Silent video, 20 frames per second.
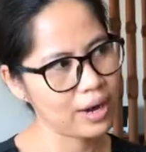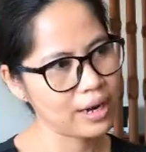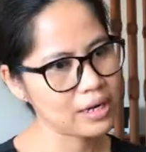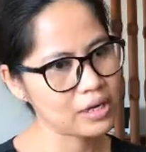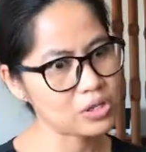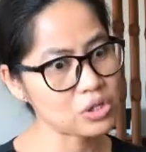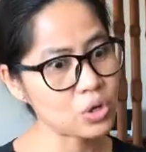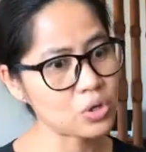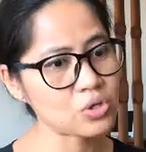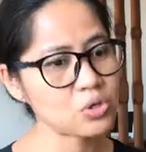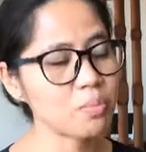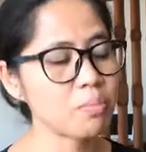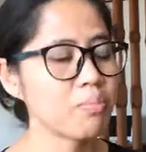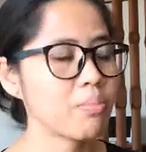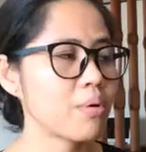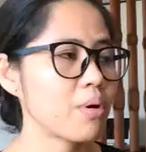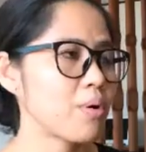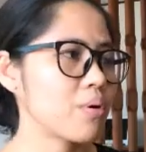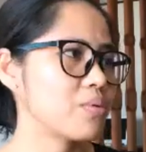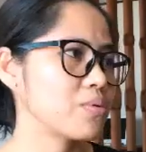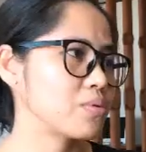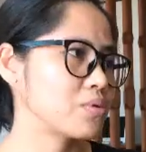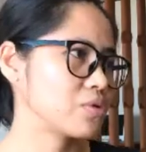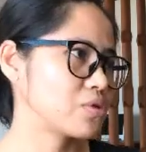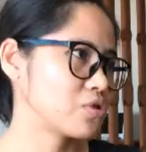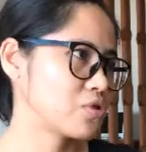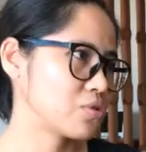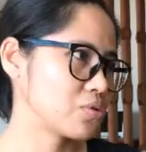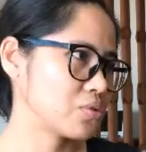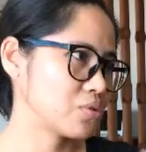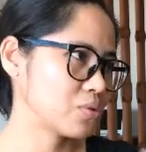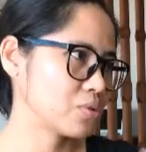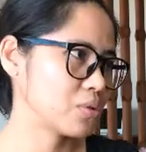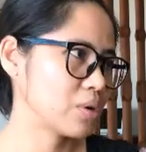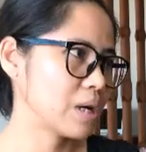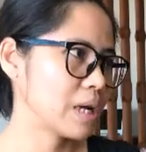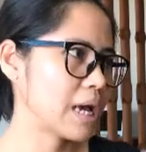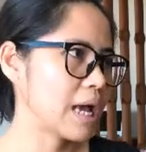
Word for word: and is also prone to